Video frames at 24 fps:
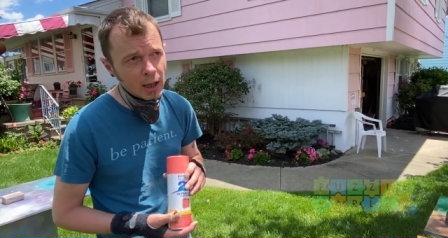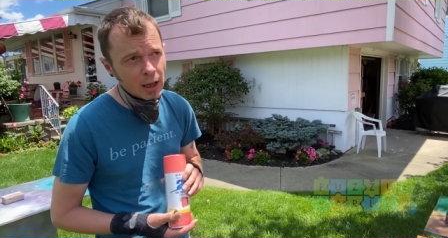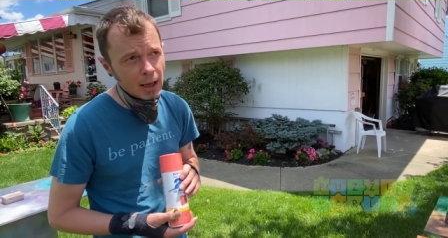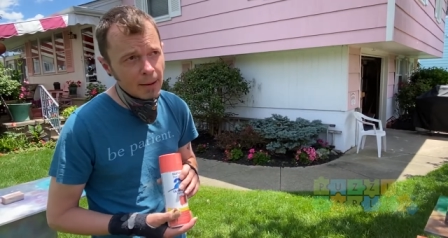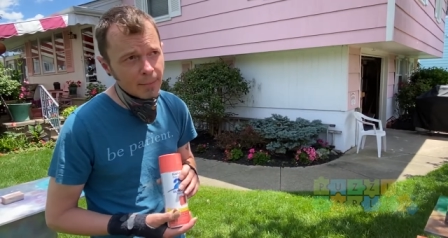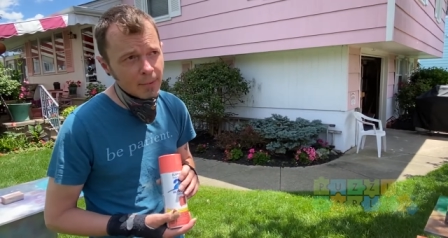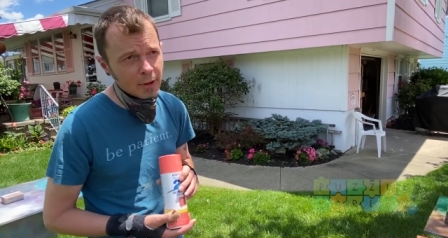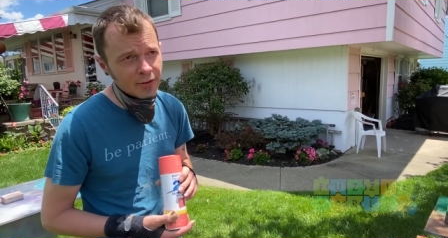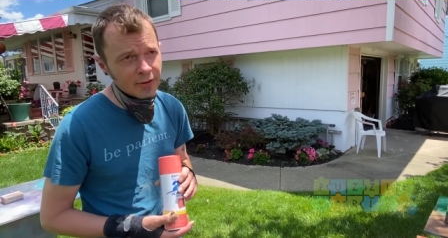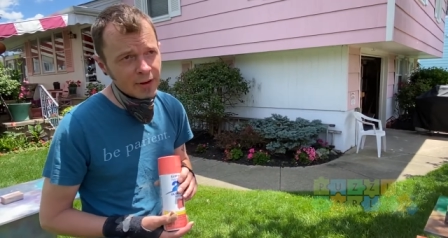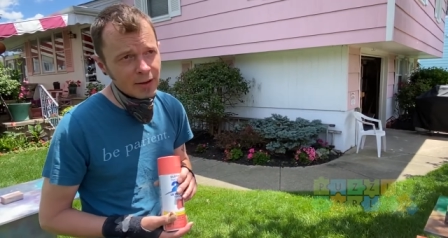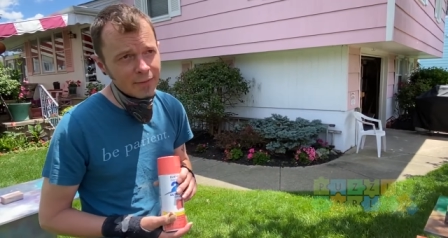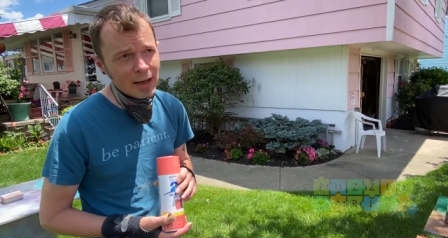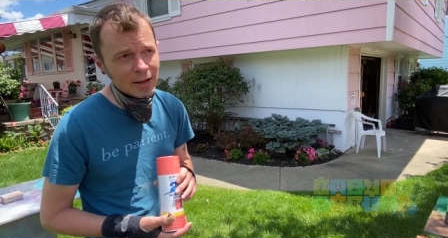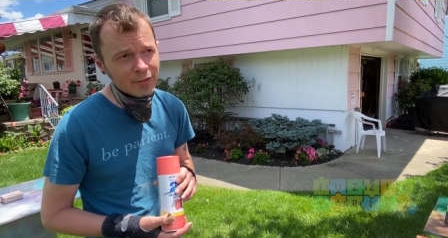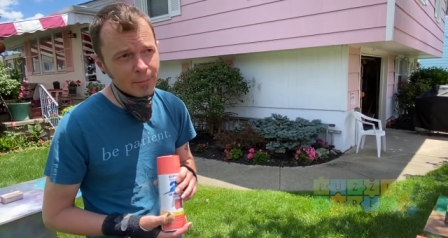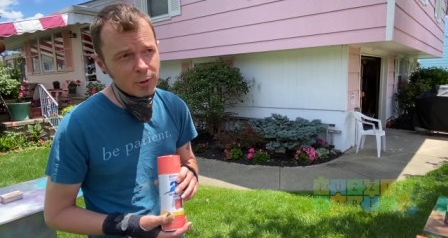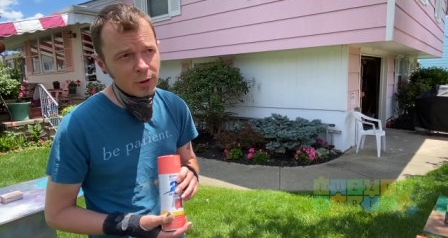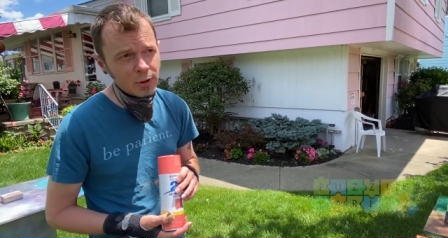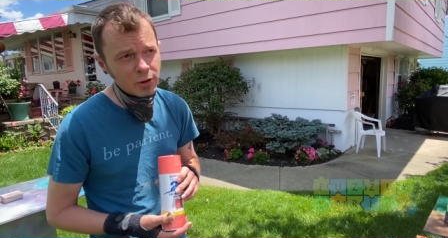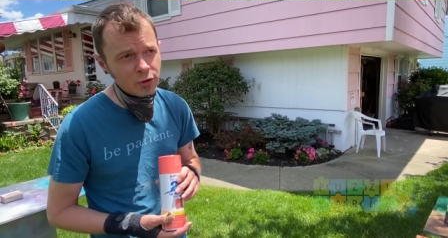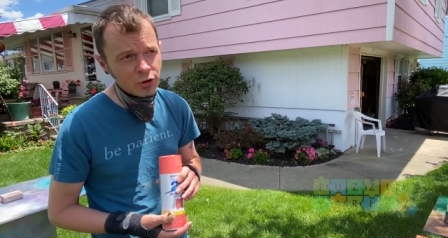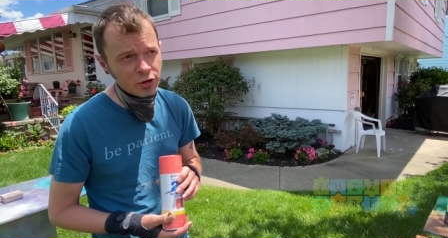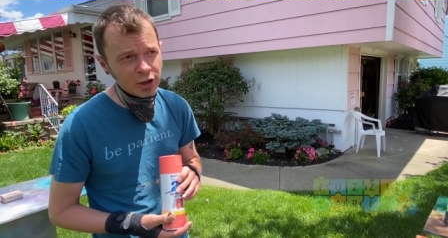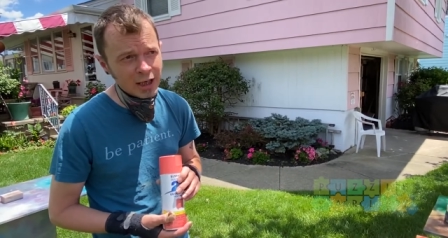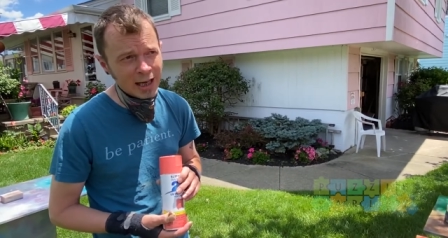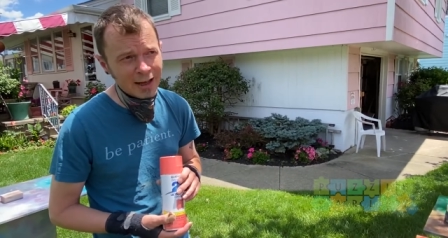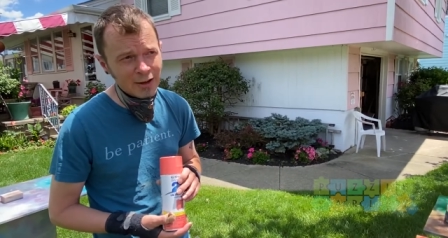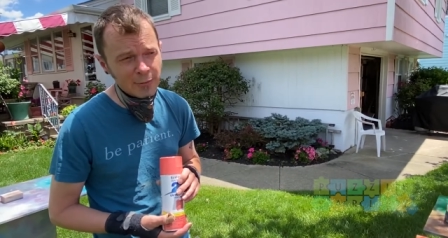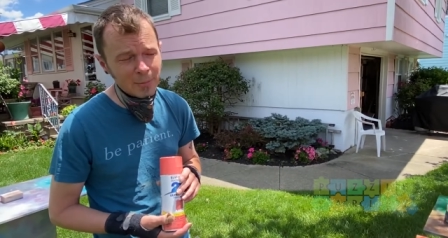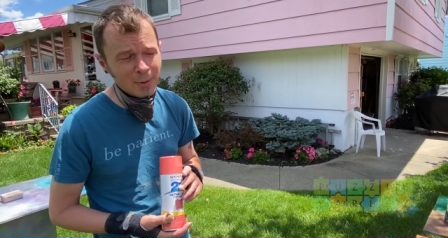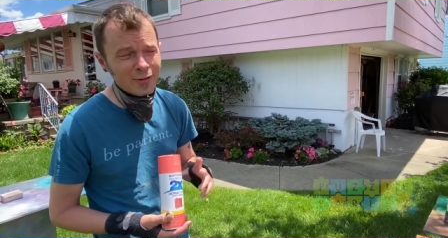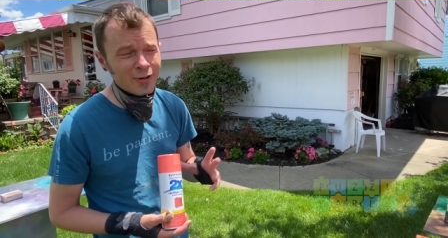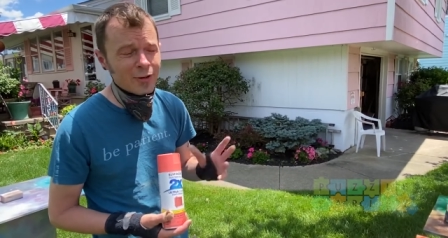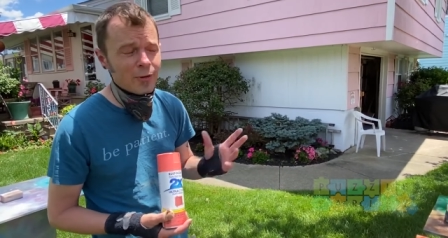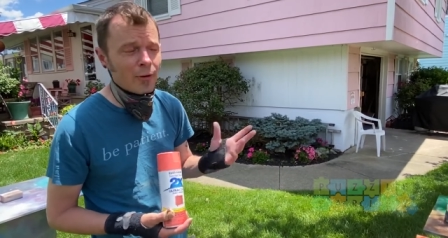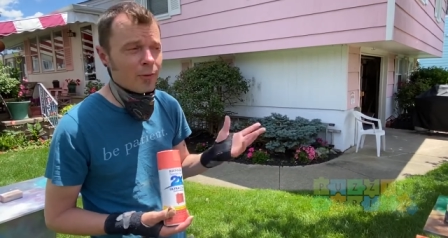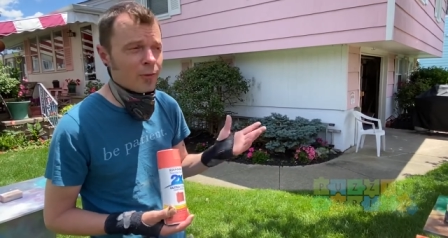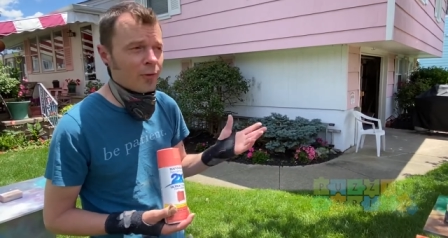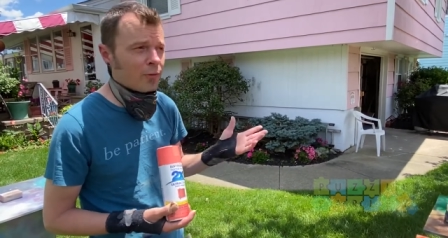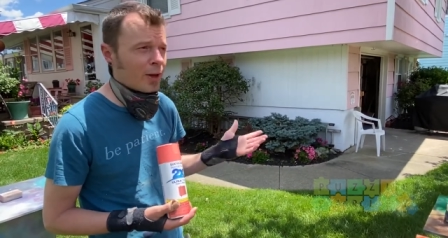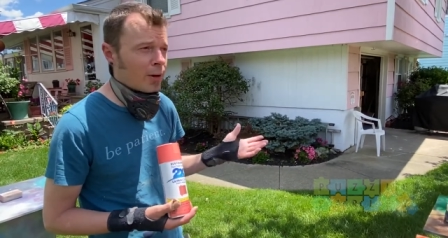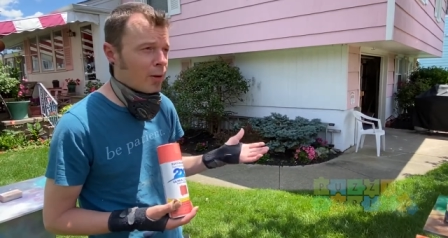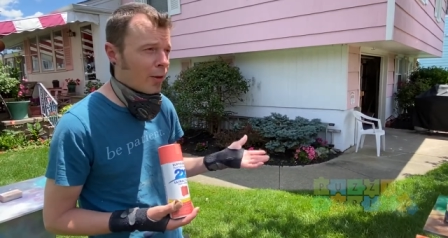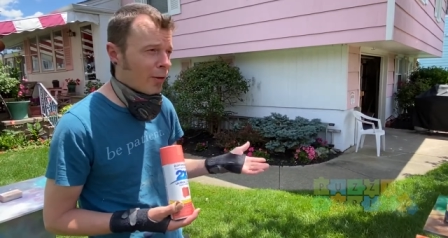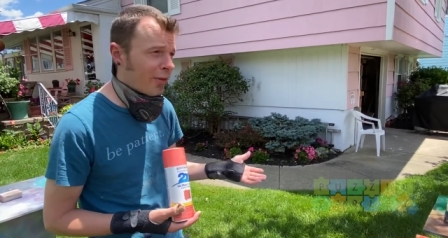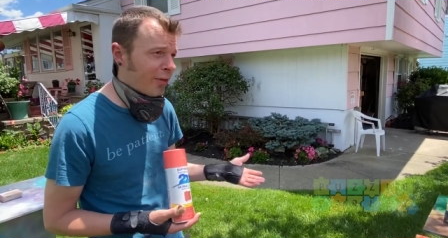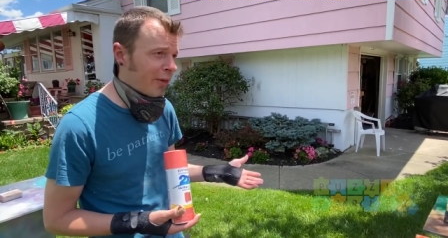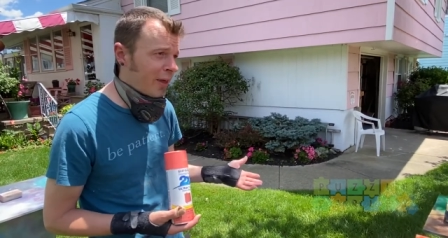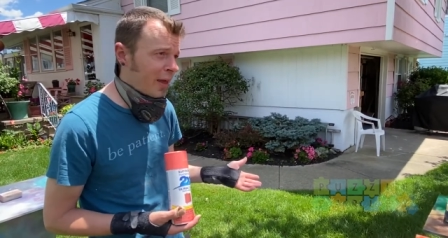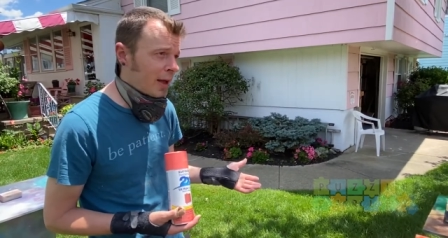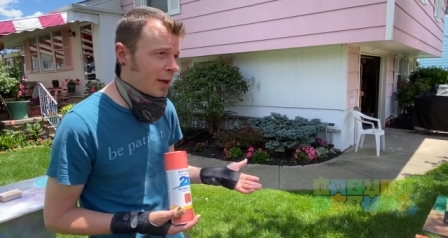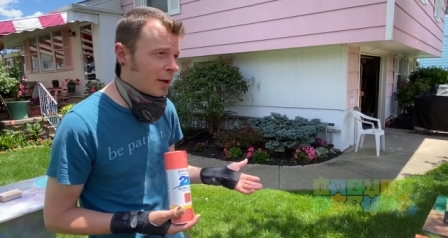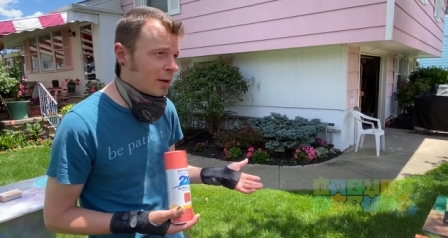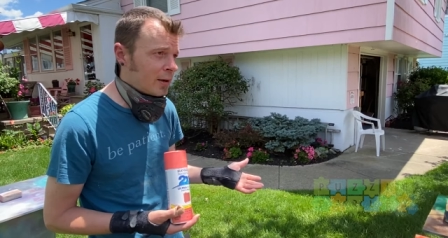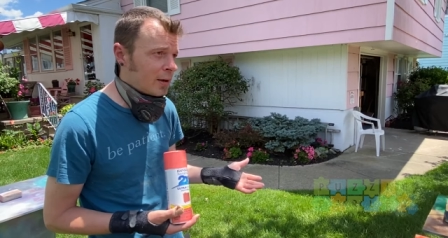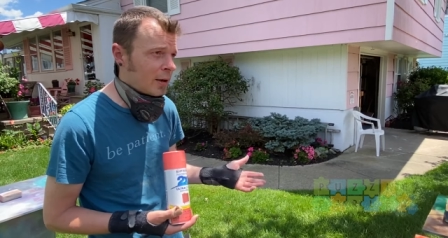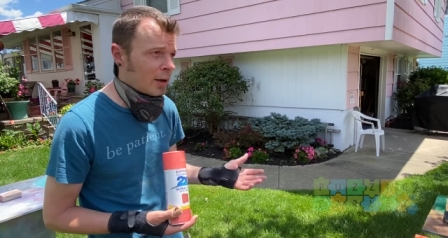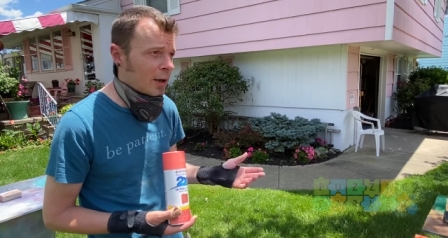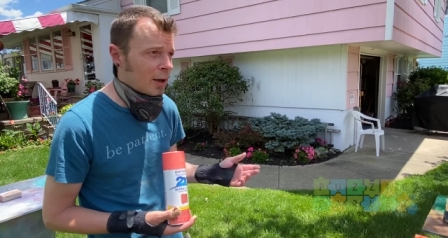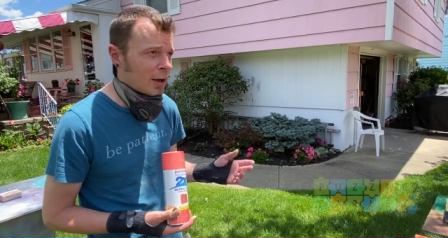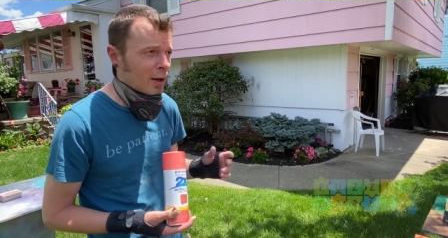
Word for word: because um, they've got some good shades, but it's a little, little, thin.